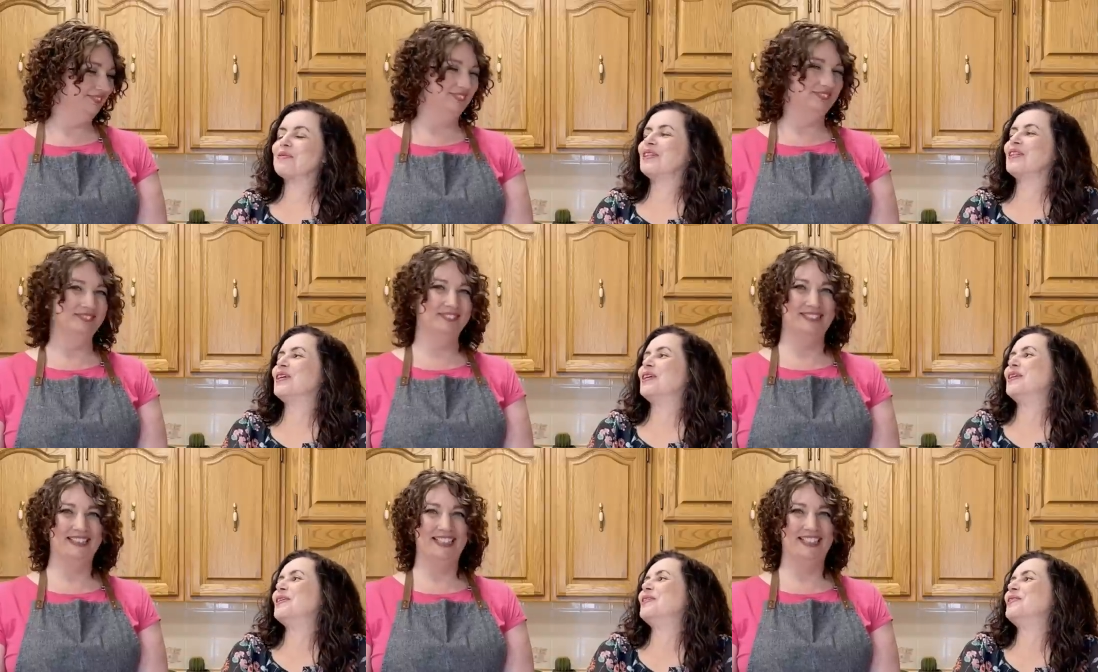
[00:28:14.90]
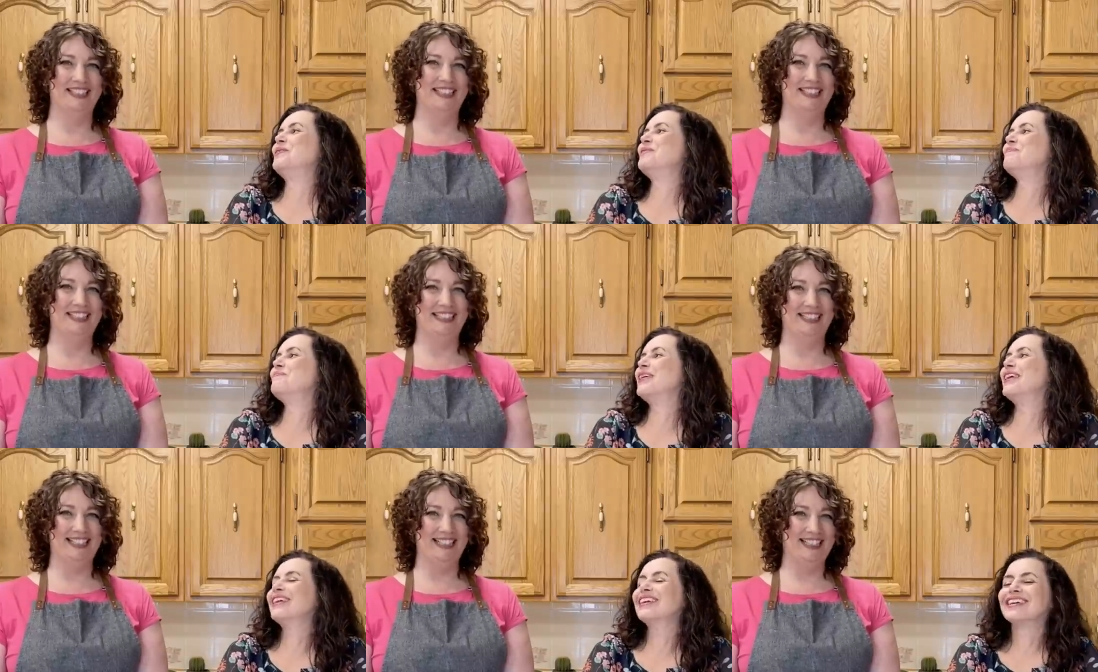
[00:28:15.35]
Speaker 1: below.
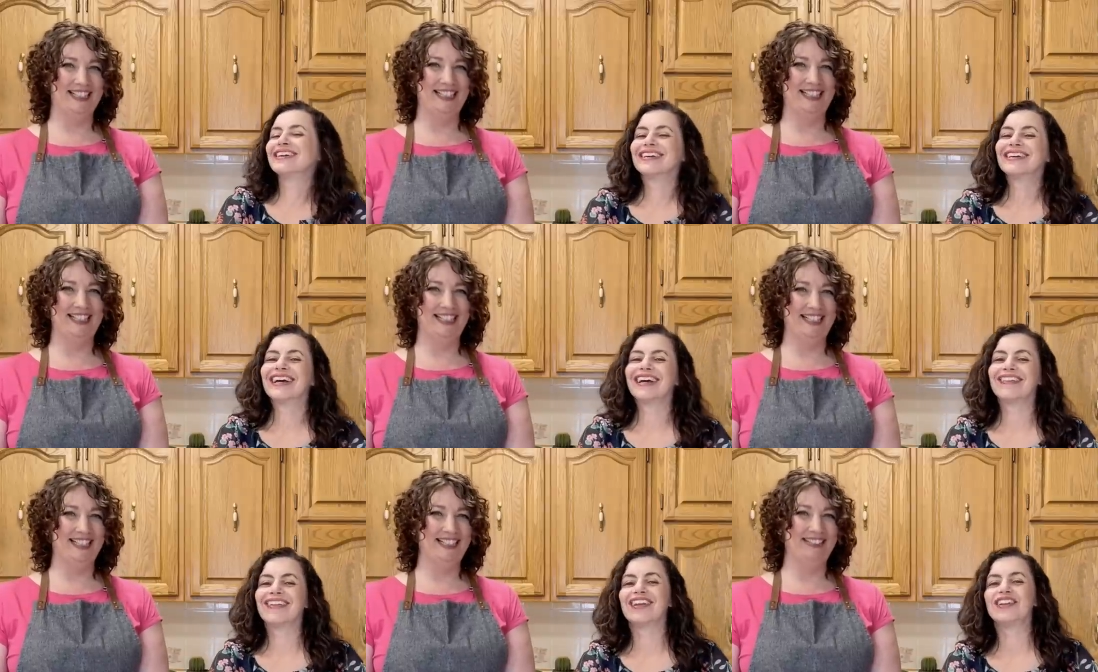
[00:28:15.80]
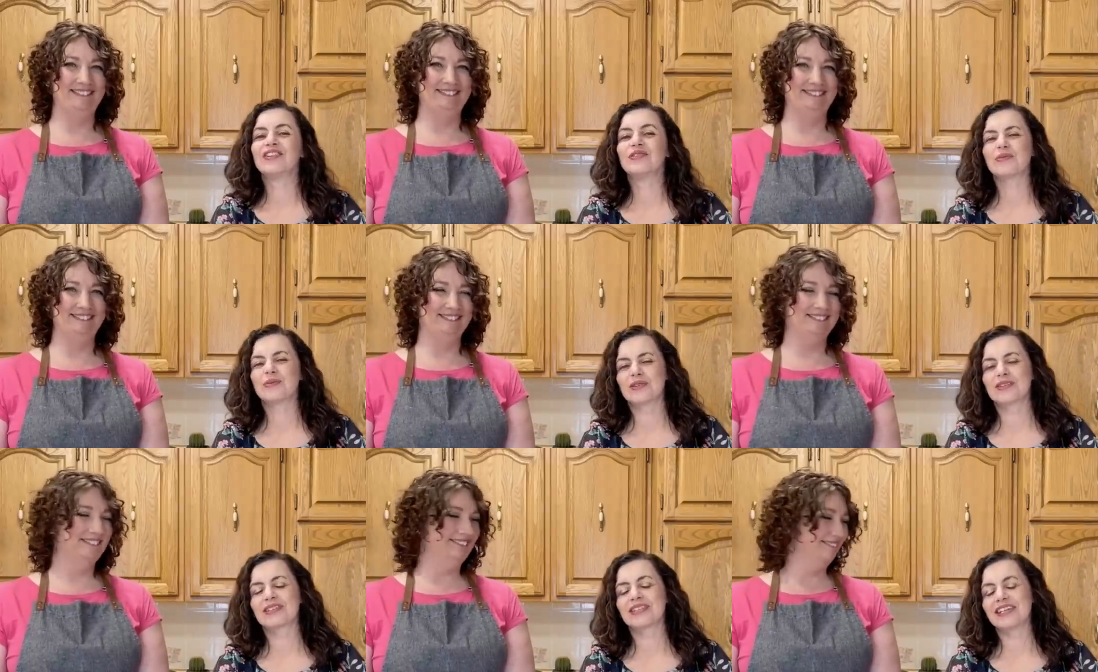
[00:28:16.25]
But and then
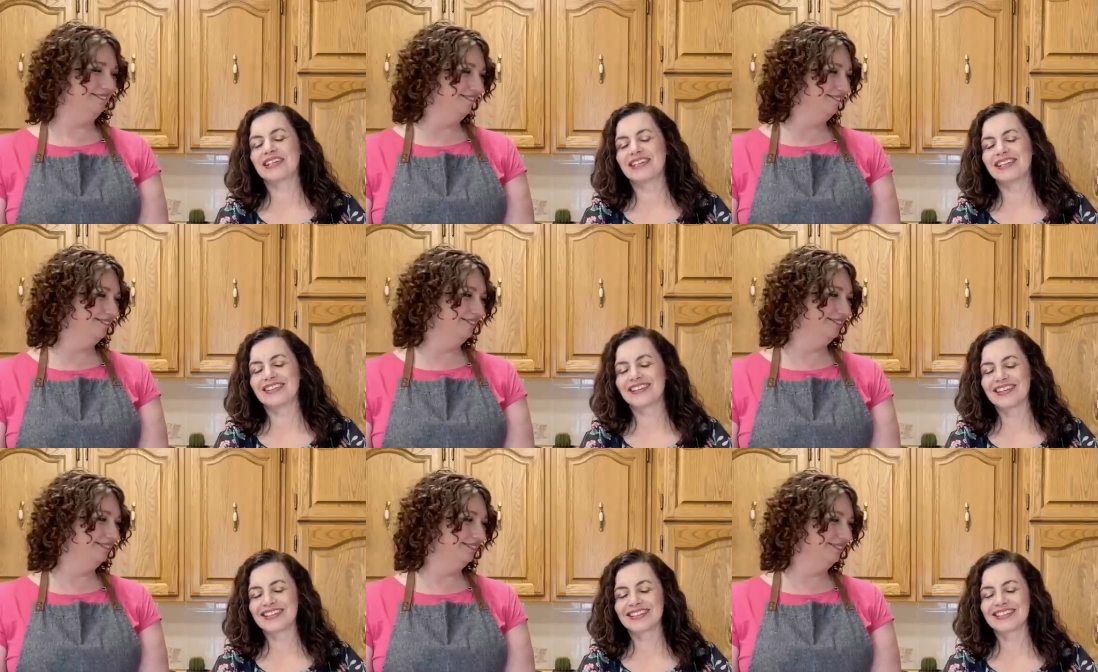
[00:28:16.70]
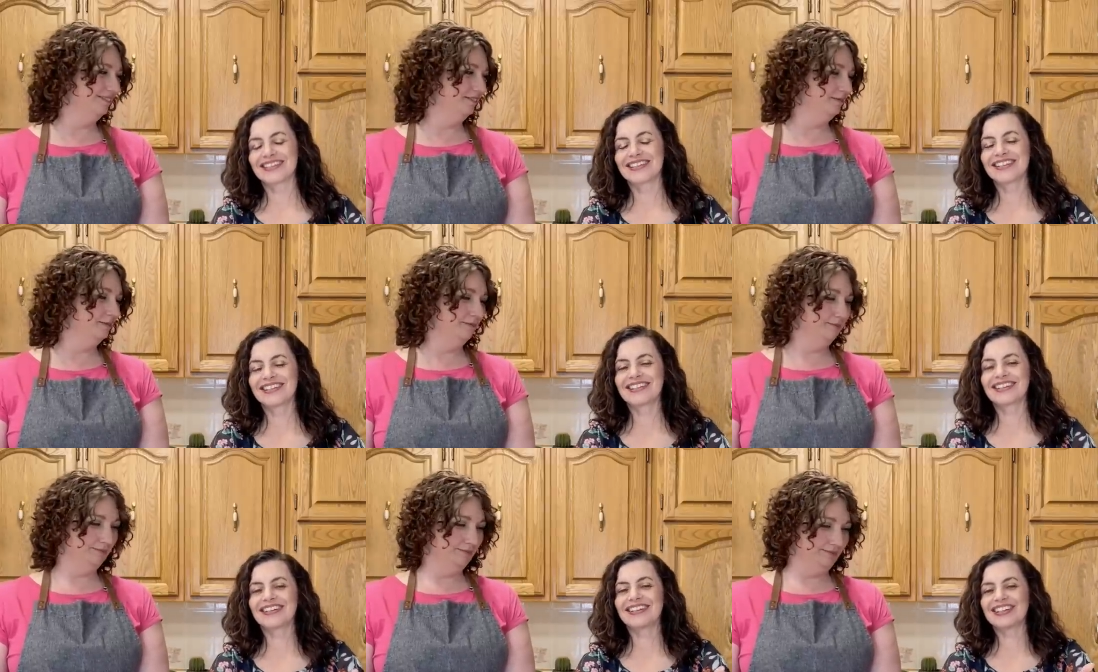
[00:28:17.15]
you will see that
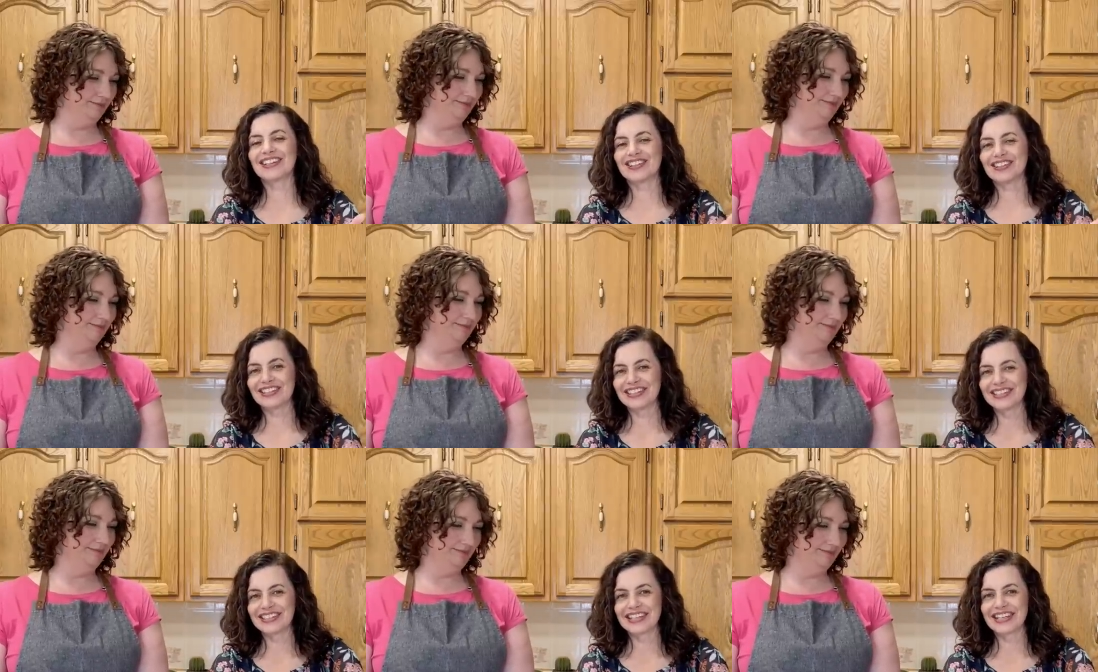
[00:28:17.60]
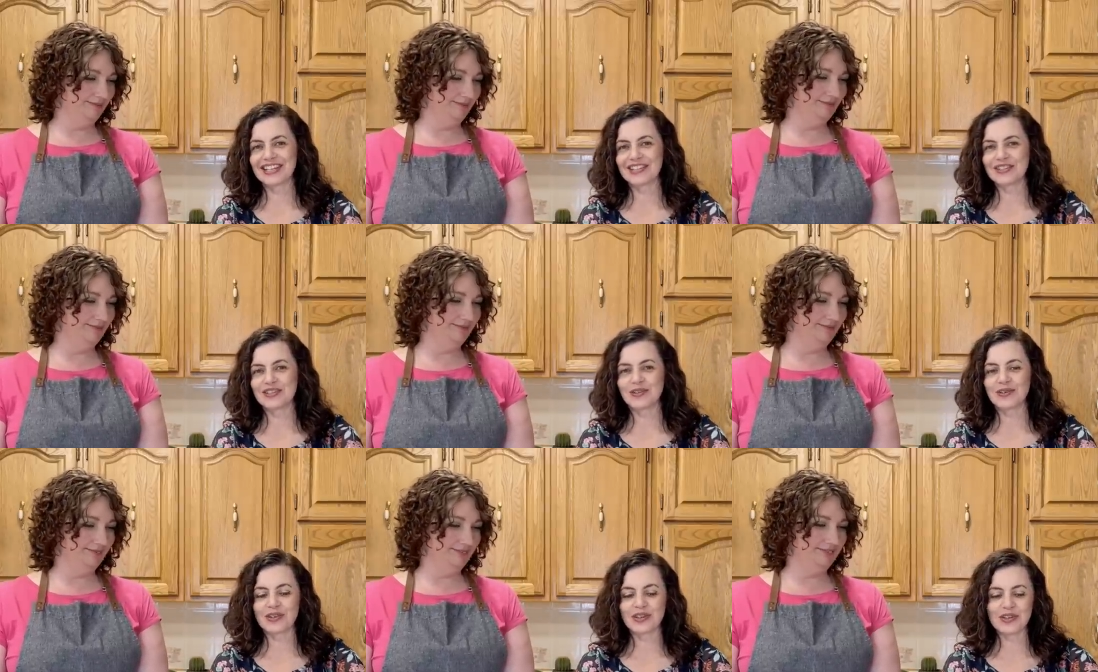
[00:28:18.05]
it clearly
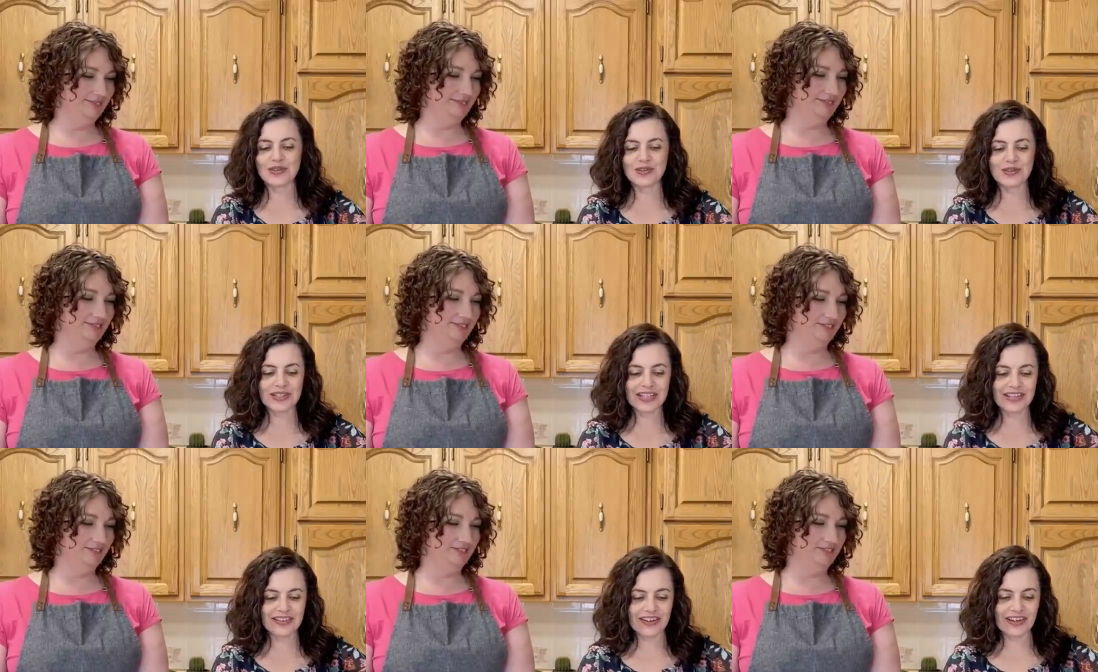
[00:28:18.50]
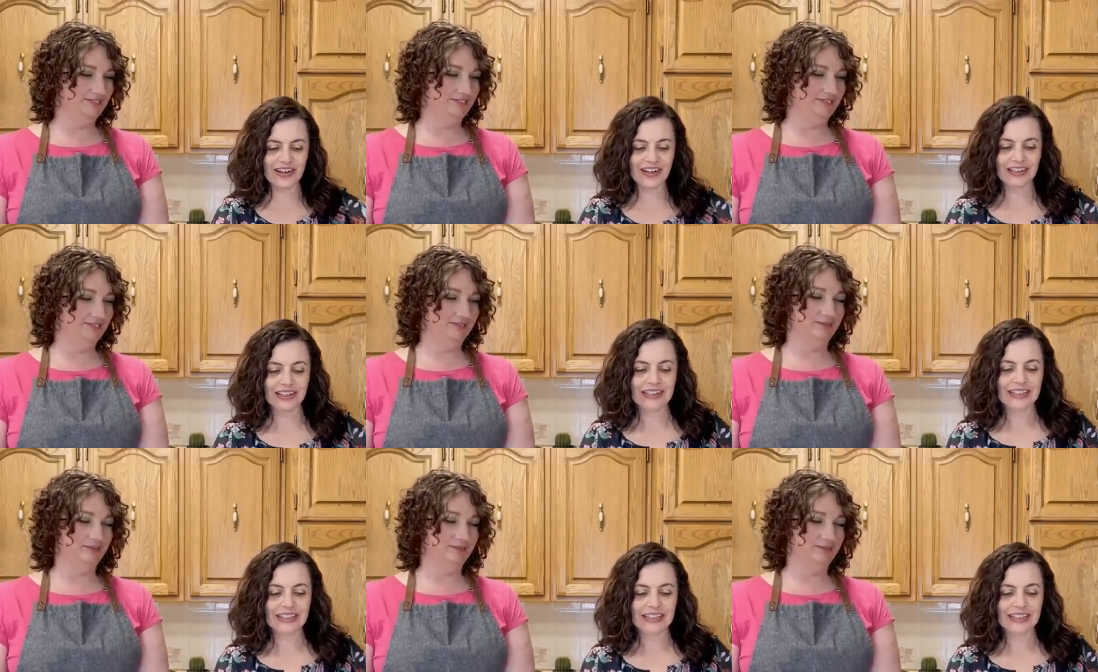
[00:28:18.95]
says you can use either.